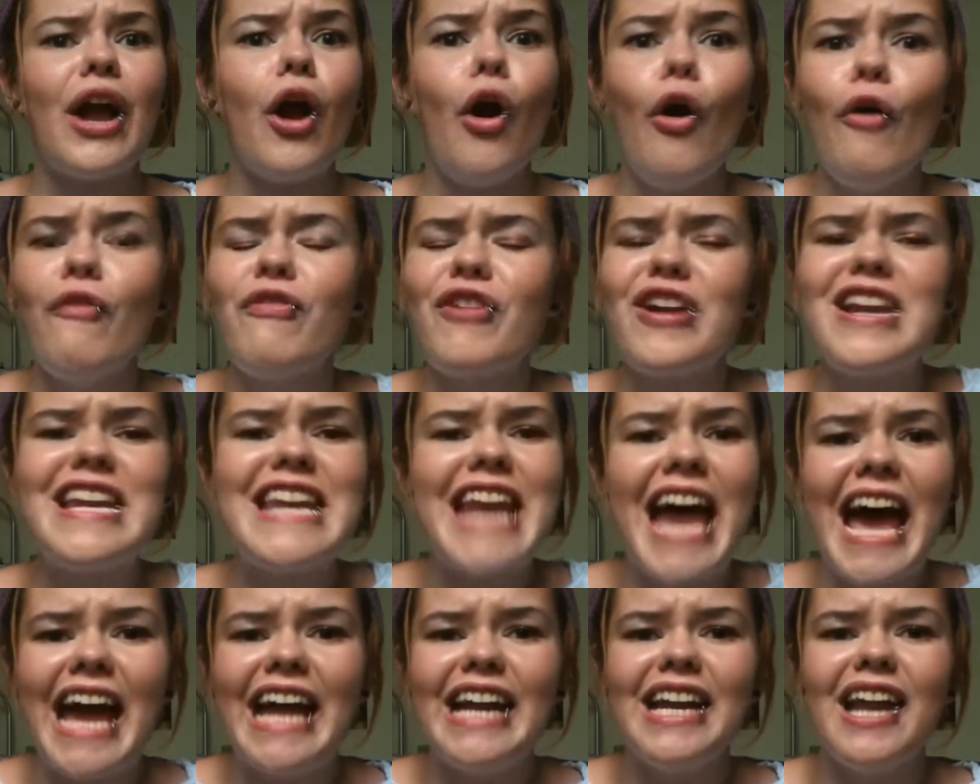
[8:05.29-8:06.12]
Over
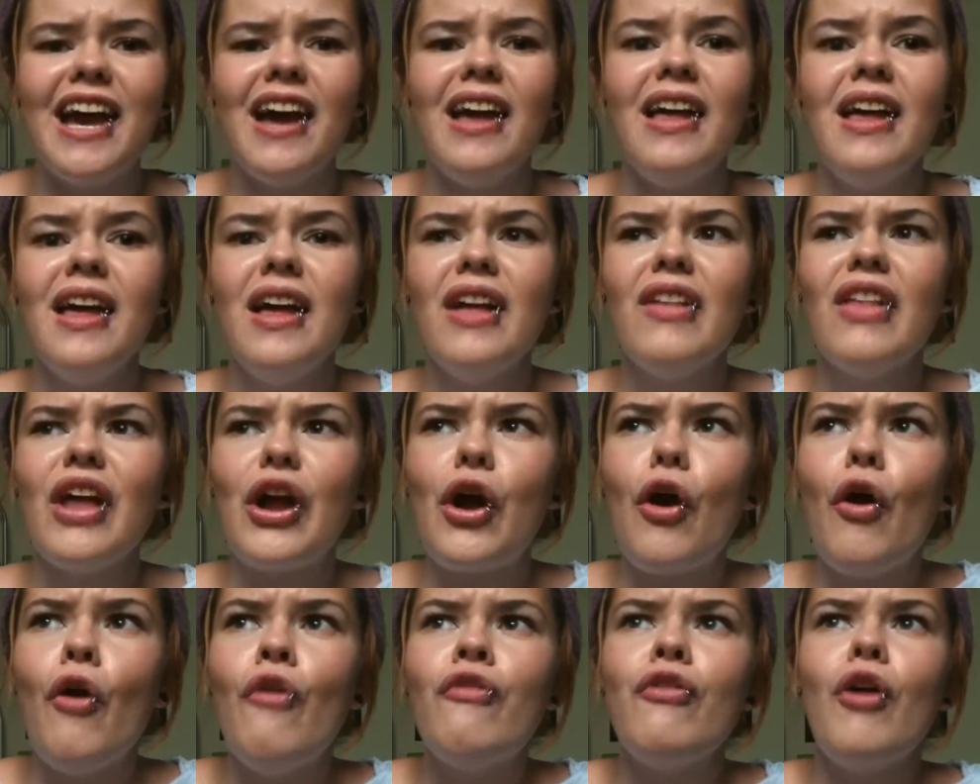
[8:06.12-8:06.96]

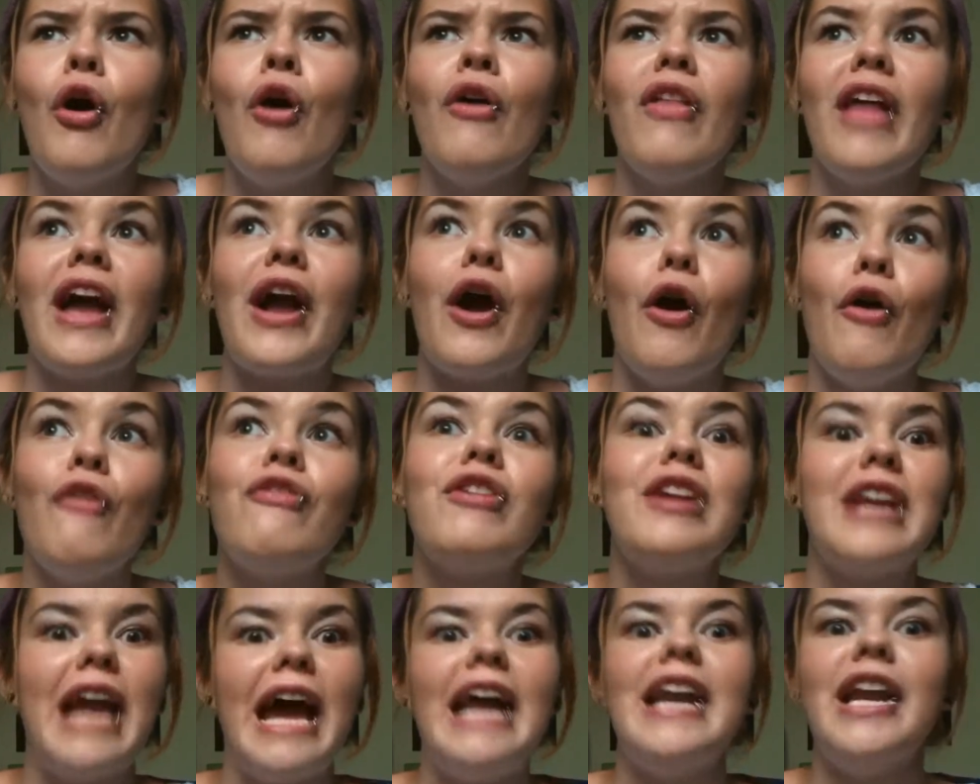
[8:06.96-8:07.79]

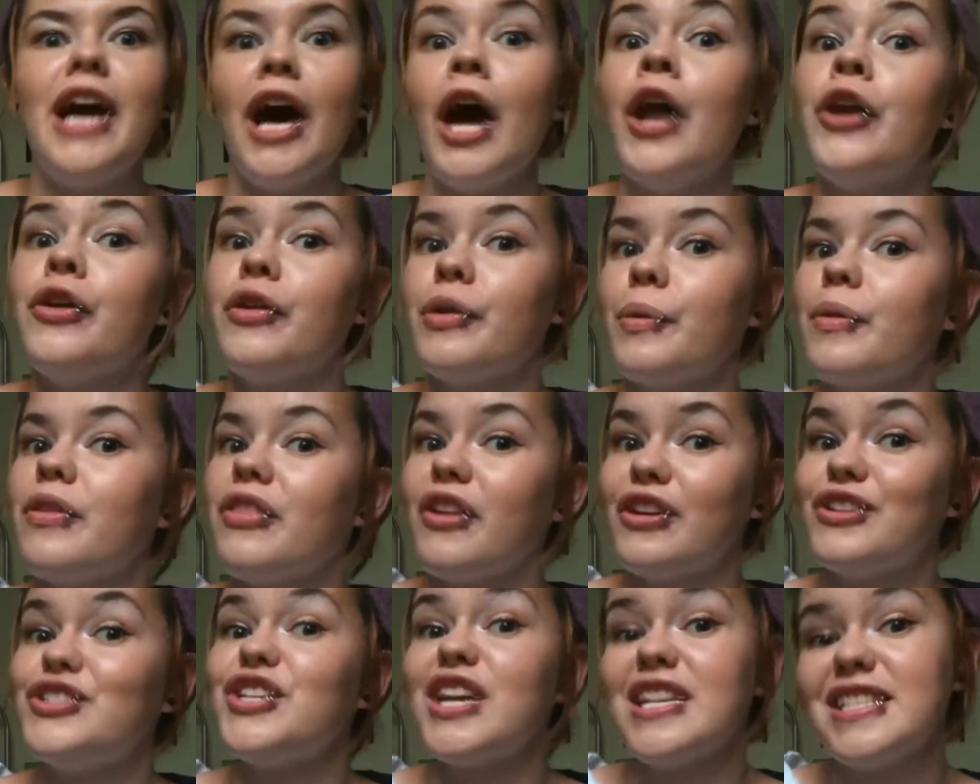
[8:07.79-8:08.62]
900 were
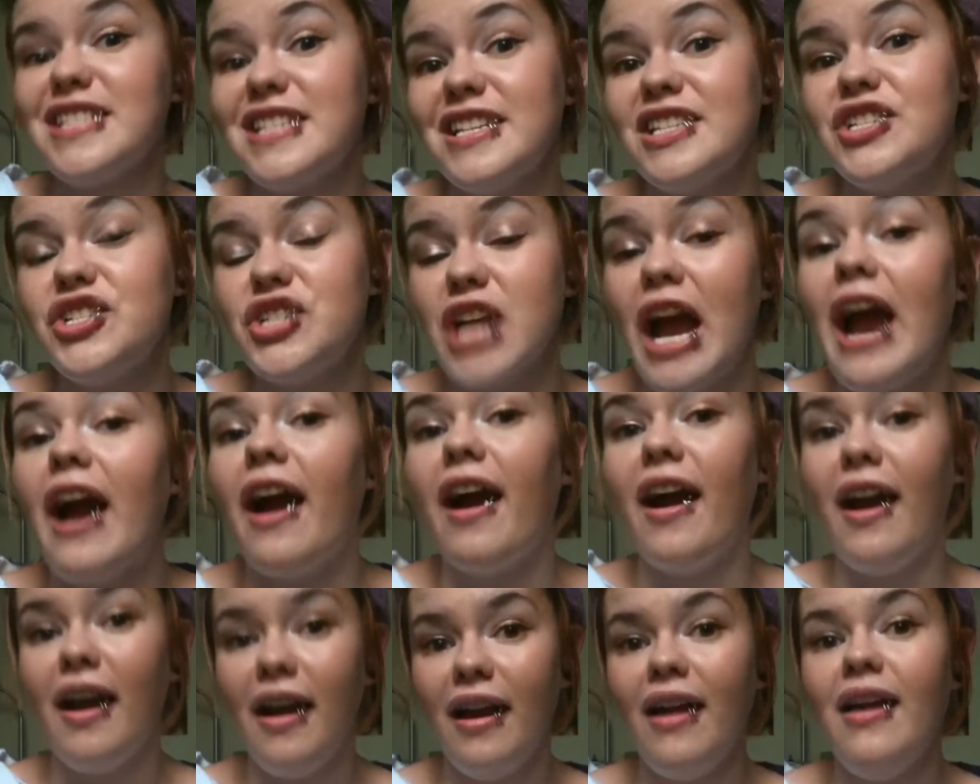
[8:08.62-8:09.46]
there just to
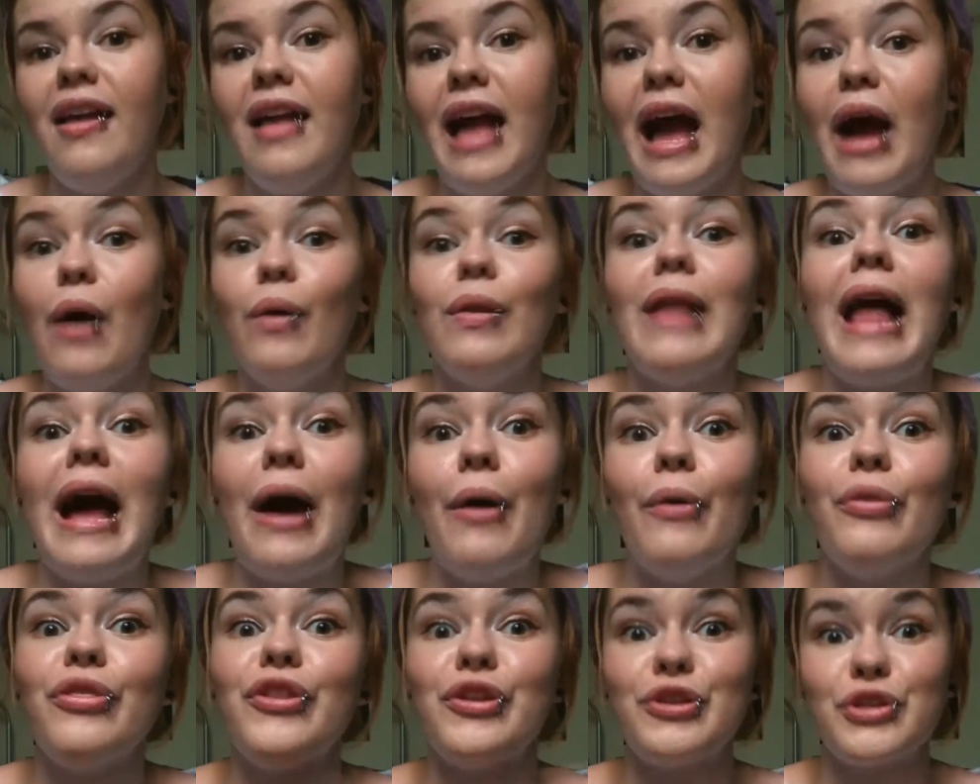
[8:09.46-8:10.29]
share out
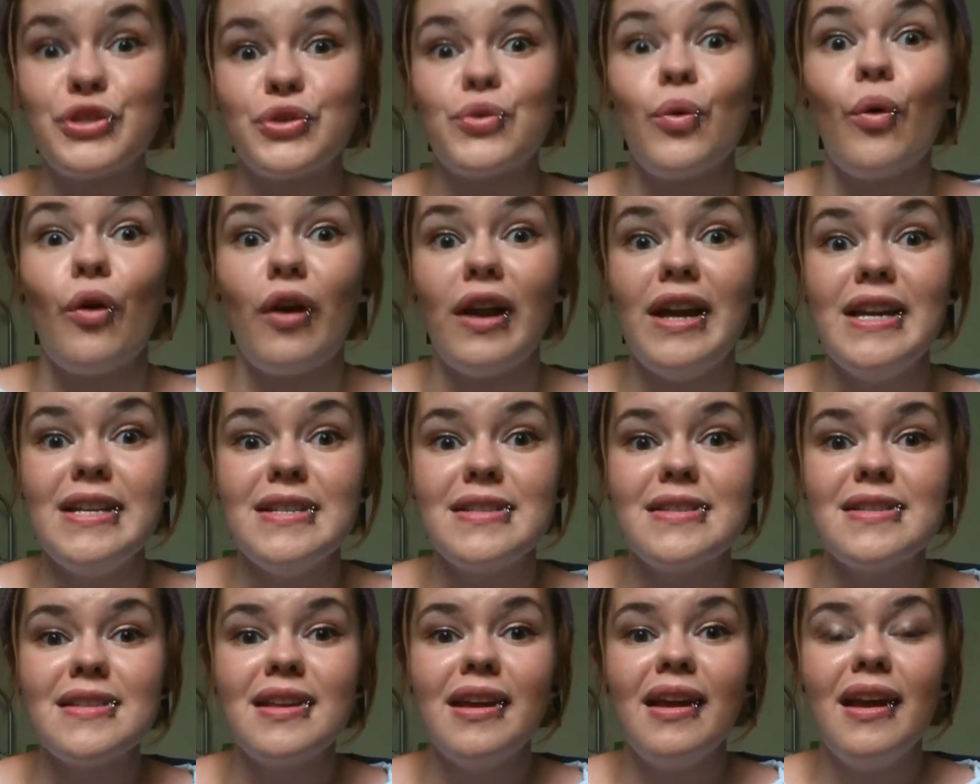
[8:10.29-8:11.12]
loud their
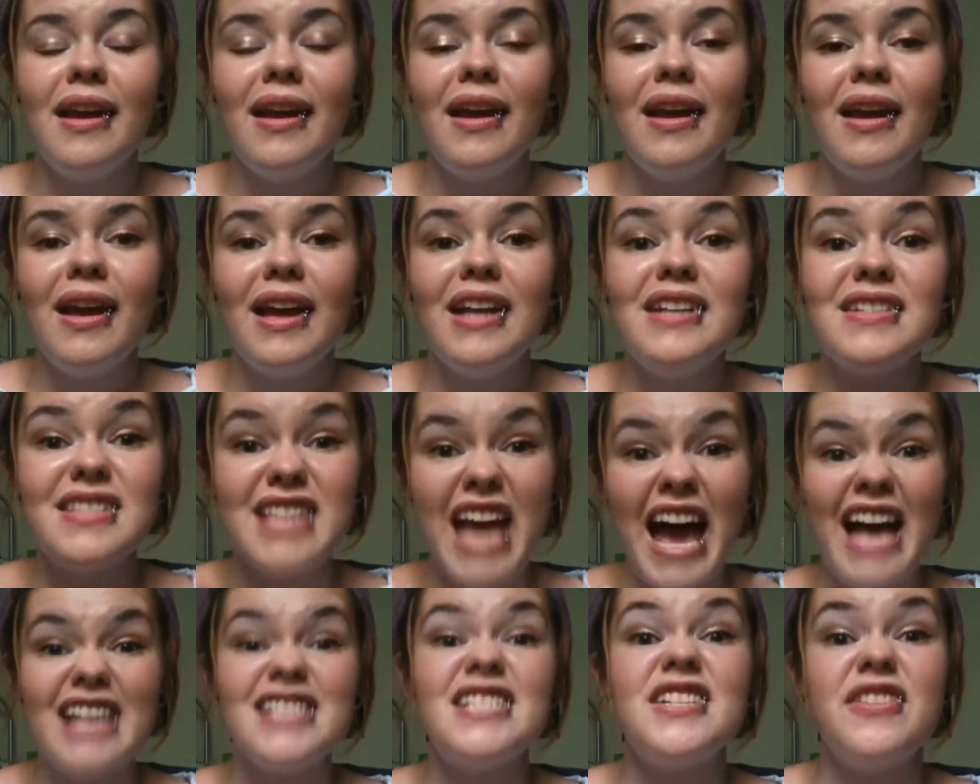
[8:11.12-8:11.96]
stories and
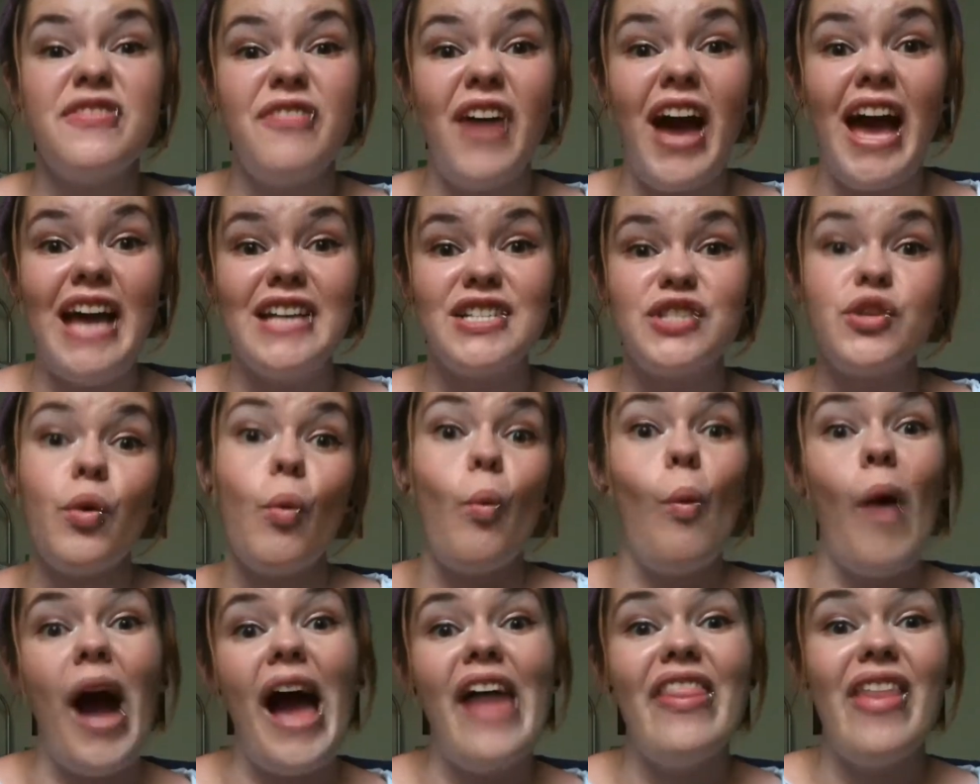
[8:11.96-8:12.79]
testify as to
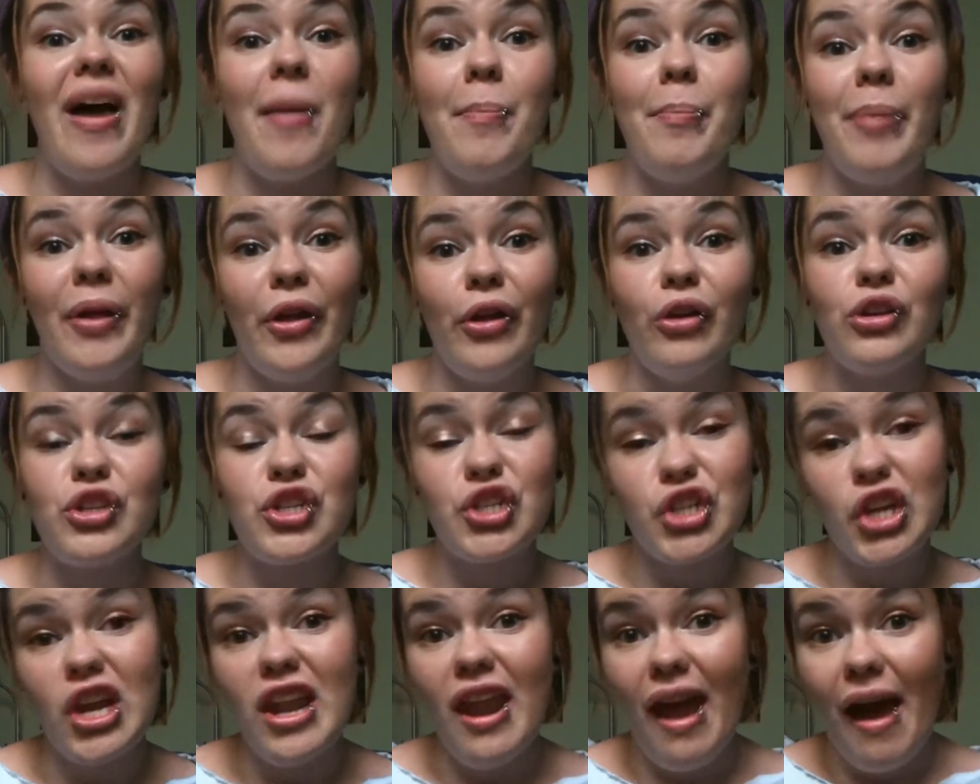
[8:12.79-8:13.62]
why that bill
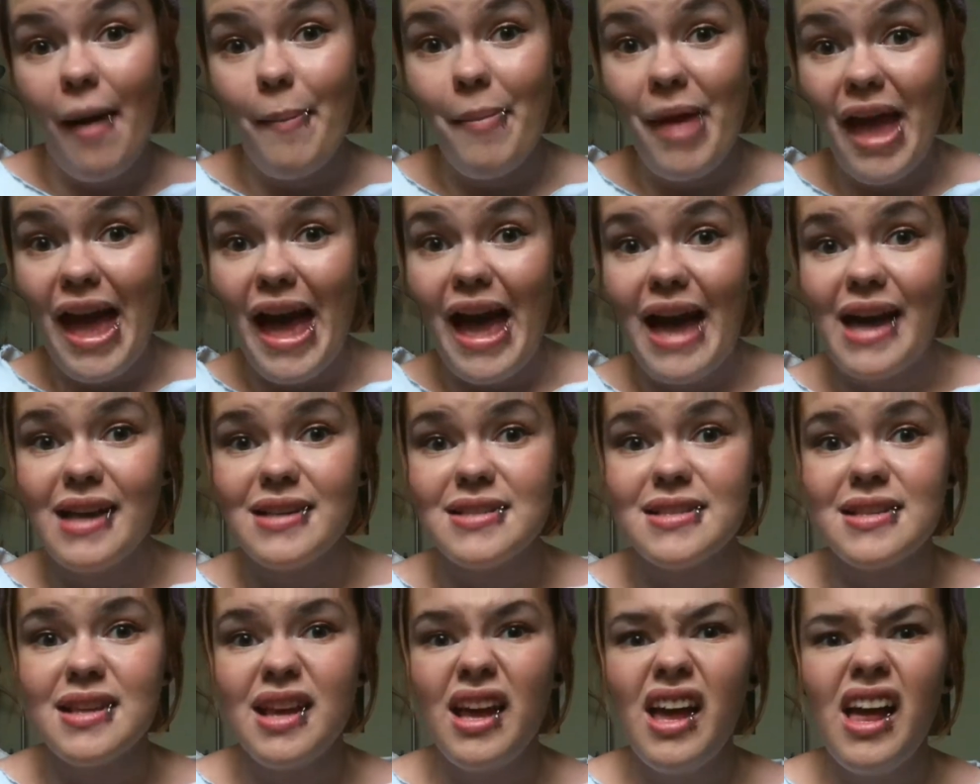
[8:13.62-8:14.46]
should not
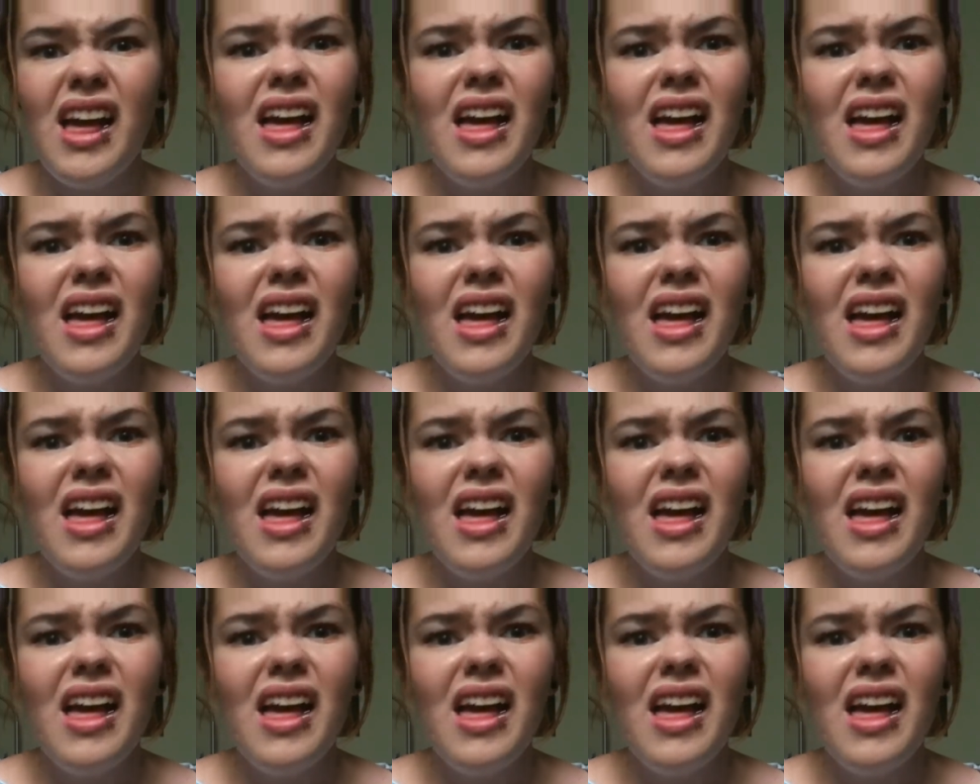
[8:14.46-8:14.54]
pass.